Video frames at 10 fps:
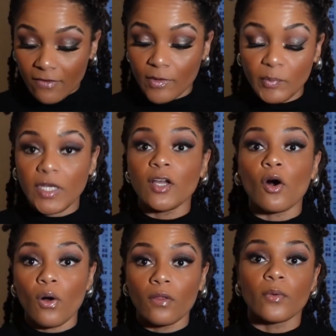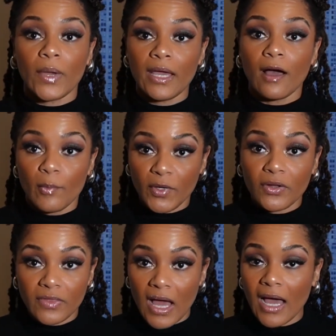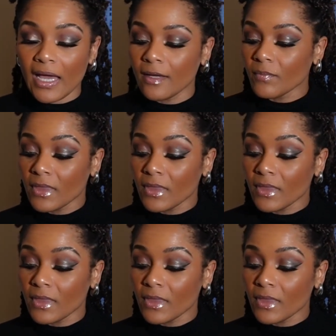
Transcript: of it being all the way up your thigh.